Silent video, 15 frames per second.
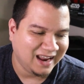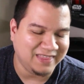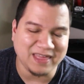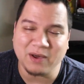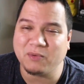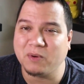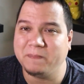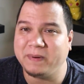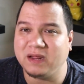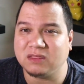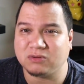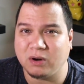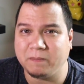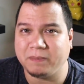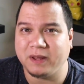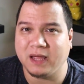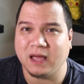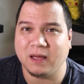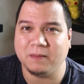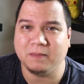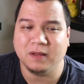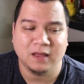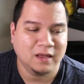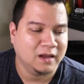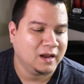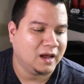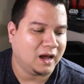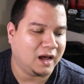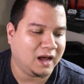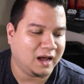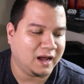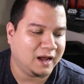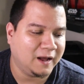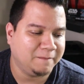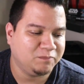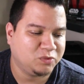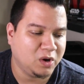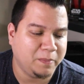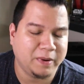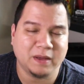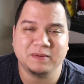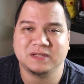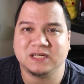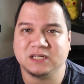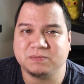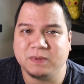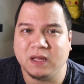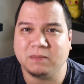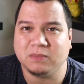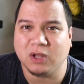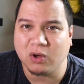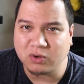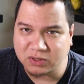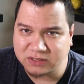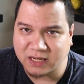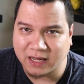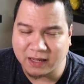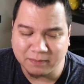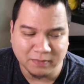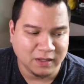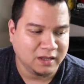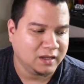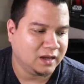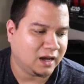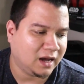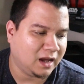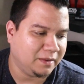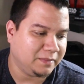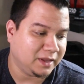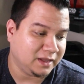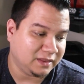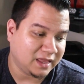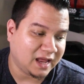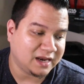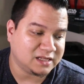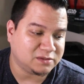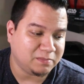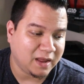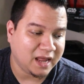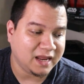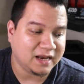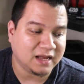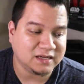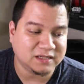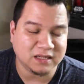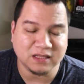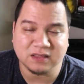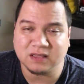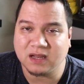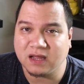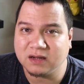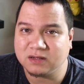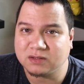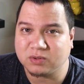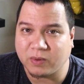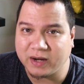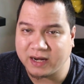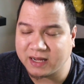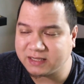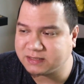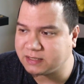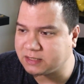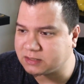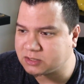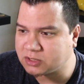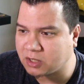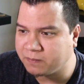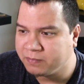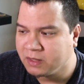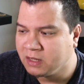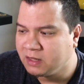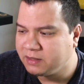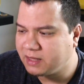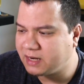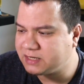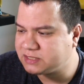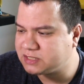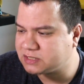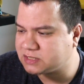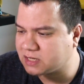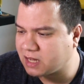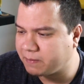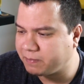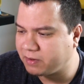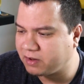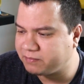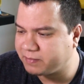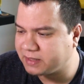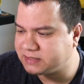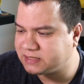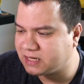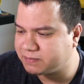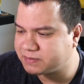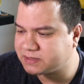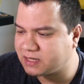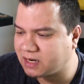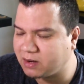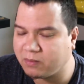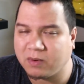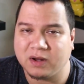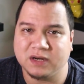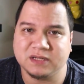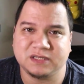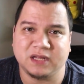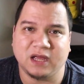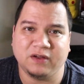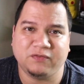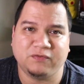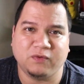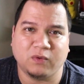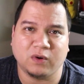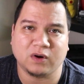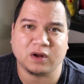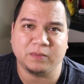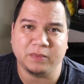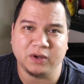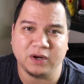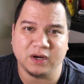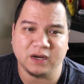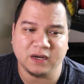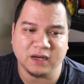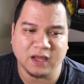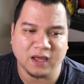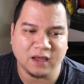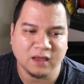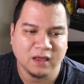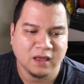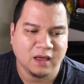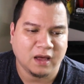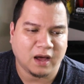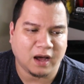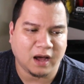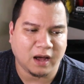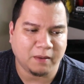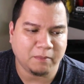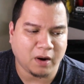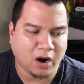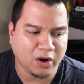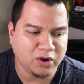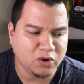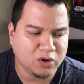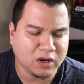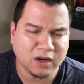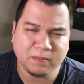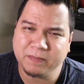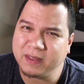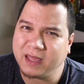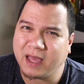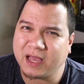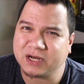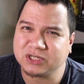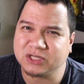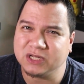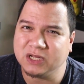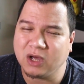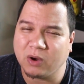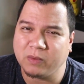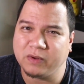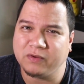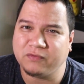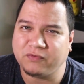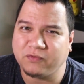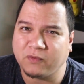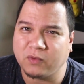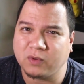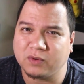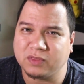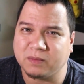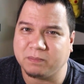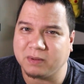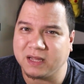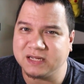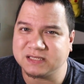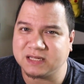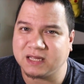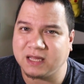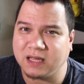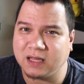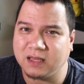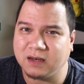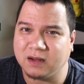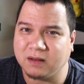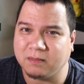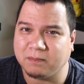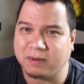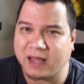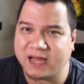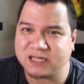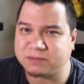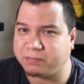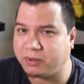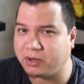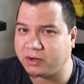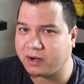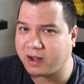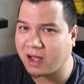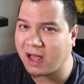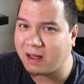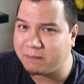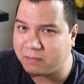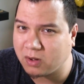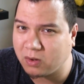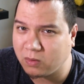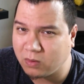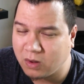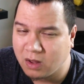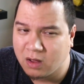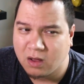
and that will be 3 p.m uh, 3 p.m. to 6 p.m. local time, um, and that is May 19th, 2019. So that is just a couple of my tips that I wanted to say for Community Day. Um, are you going to be actually going for the Blaziken Blast Burn combo?